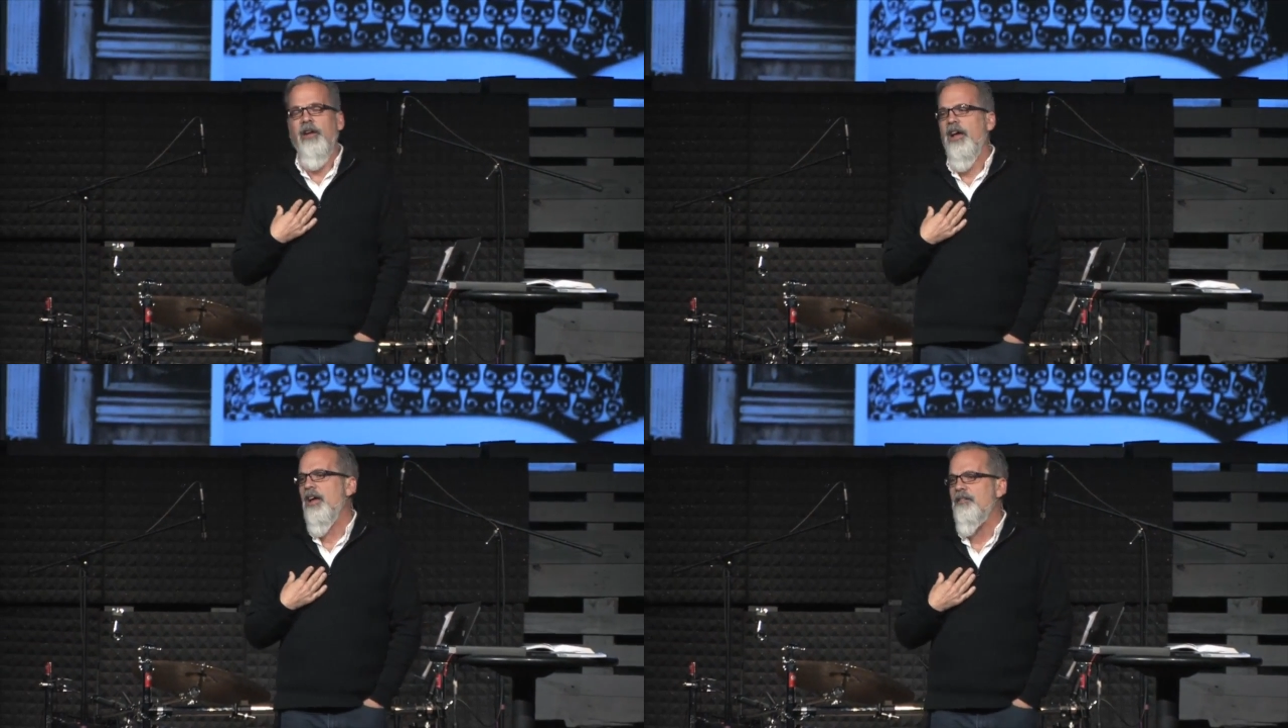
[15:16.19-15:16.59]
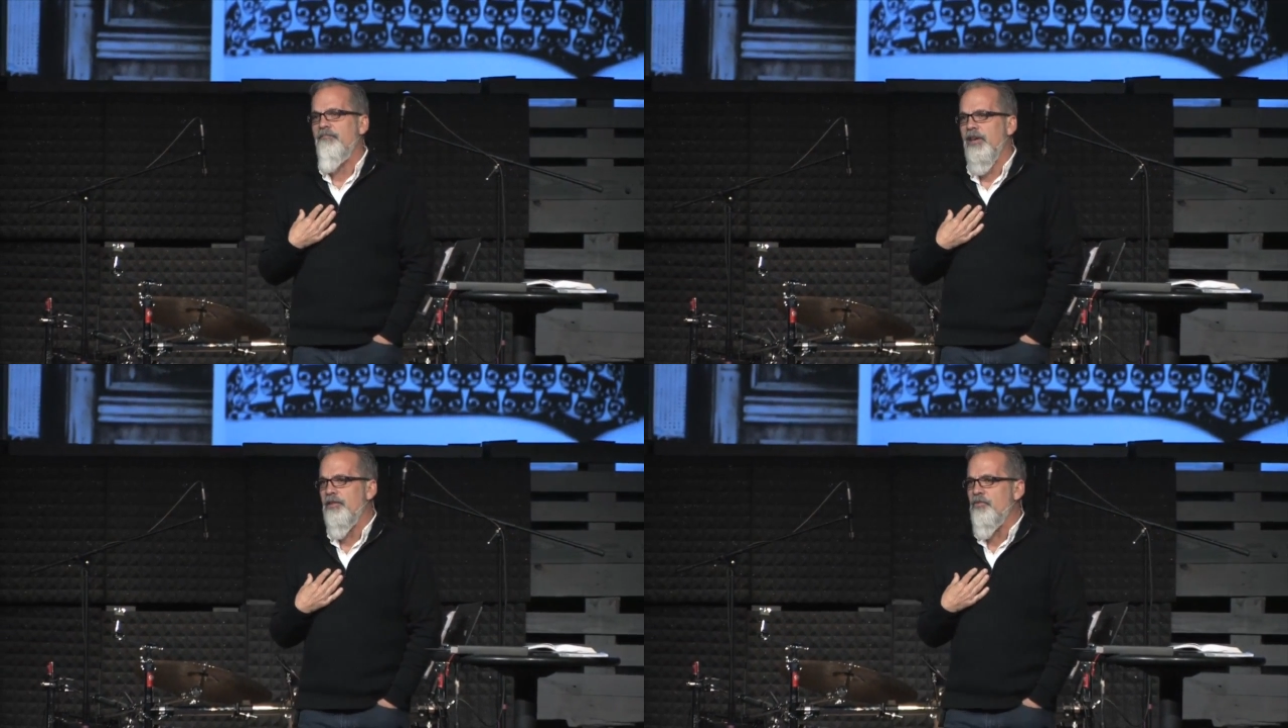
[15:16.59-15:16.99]
I hadn't
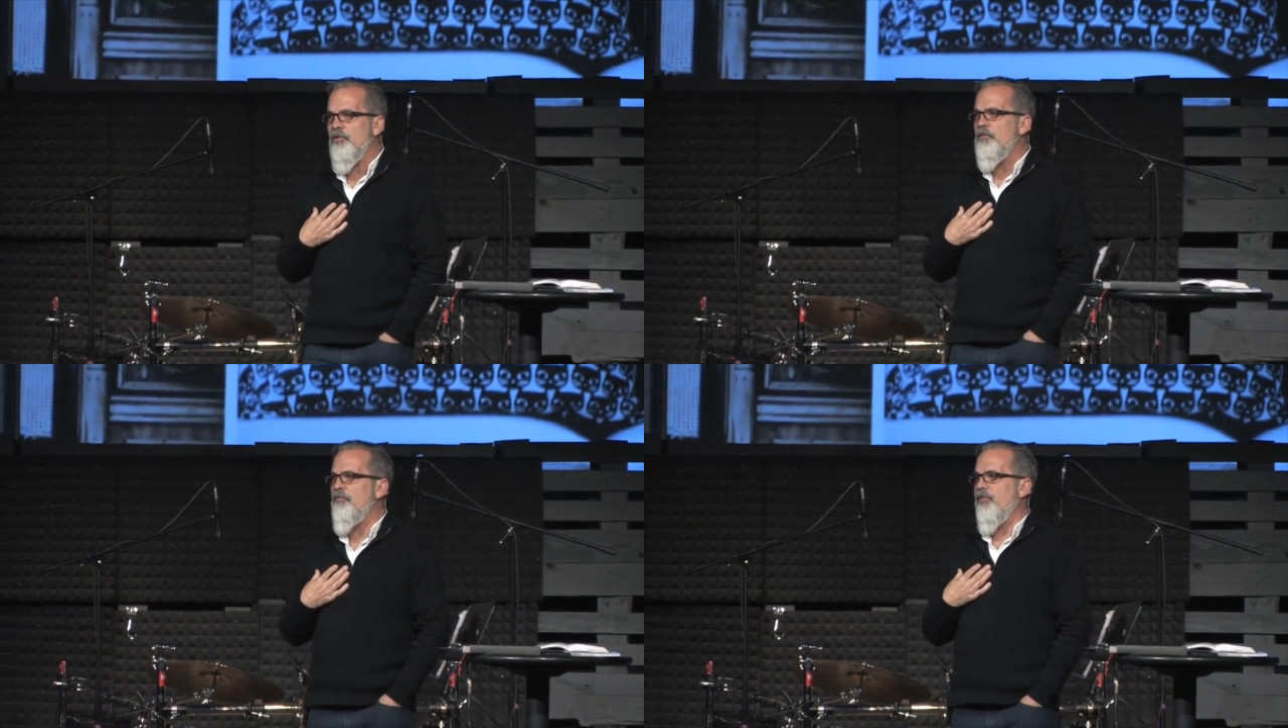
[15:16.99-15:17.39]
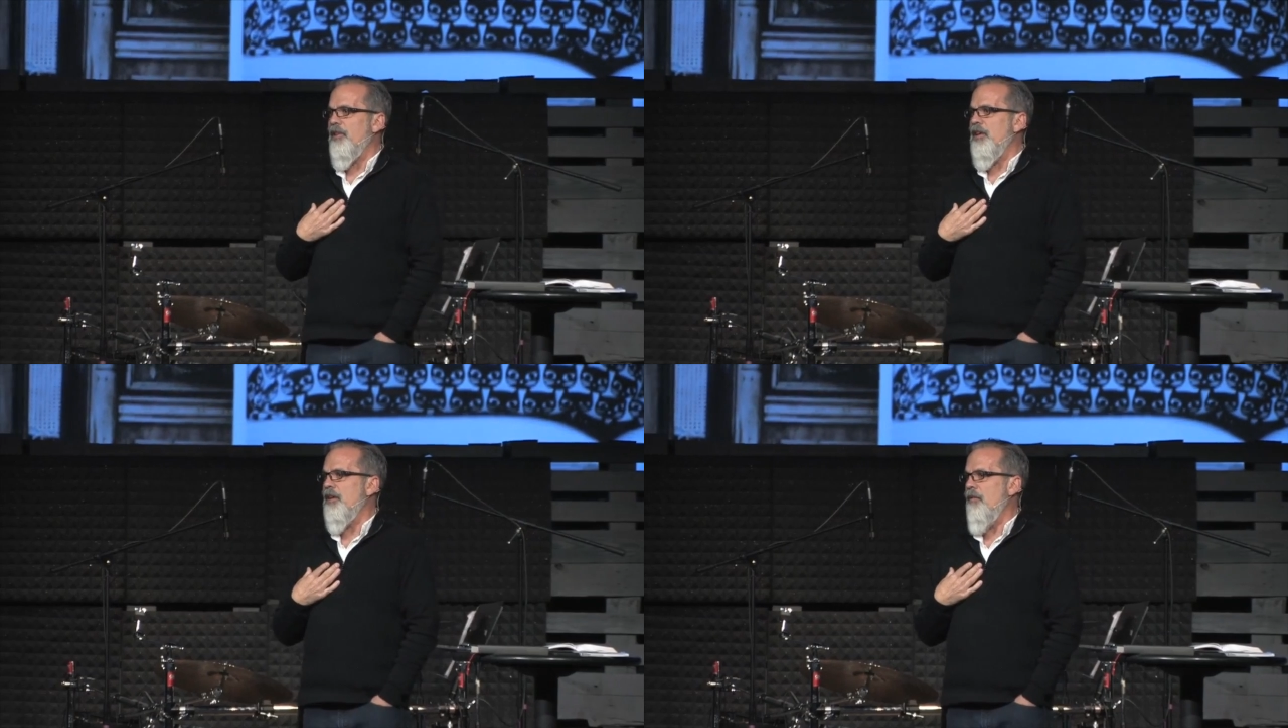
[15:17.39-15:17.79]
made room for
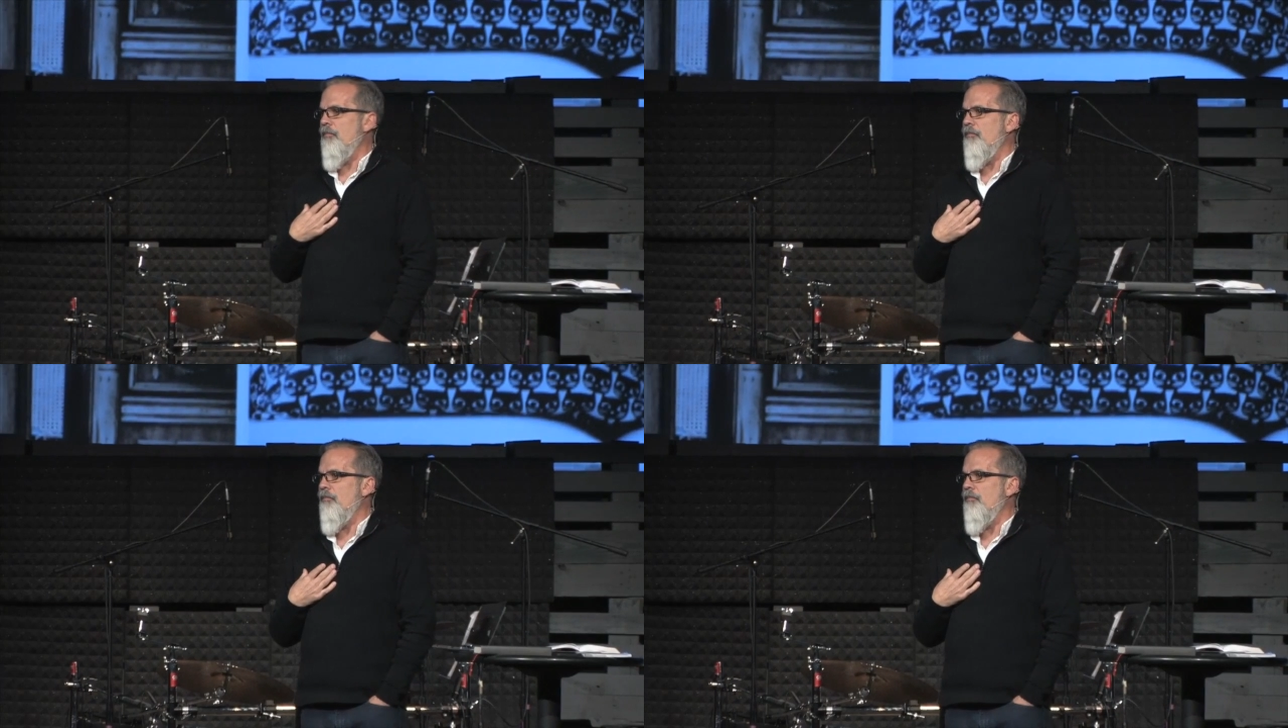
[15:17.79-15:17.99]
Him.